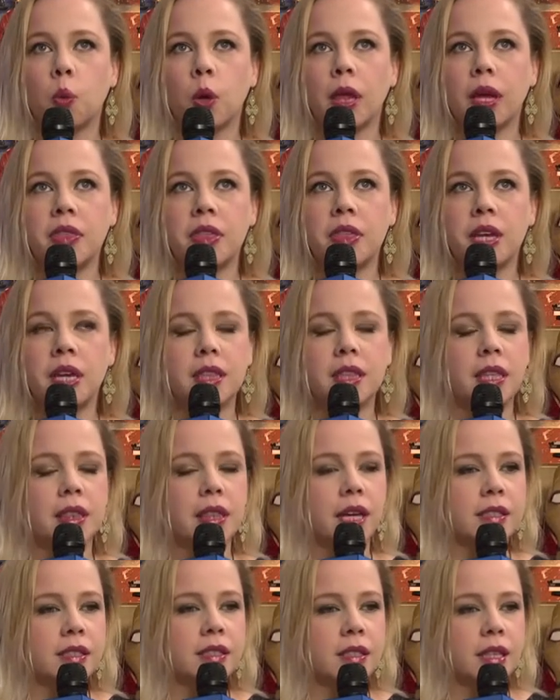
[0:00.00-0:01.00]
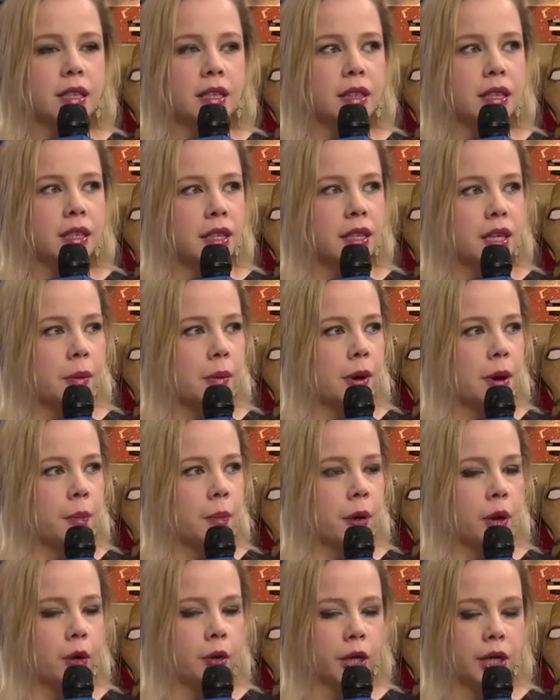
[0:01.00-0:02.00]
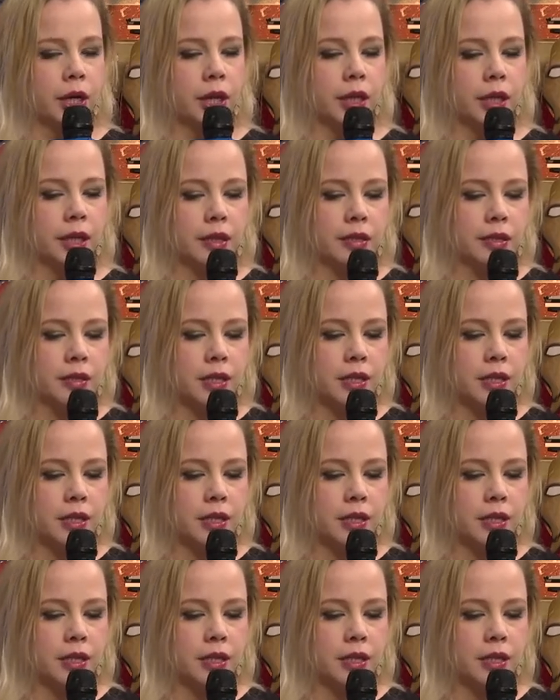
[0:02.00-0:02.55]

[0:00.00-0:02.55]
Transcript: Well, I think that's the thing about Bowie is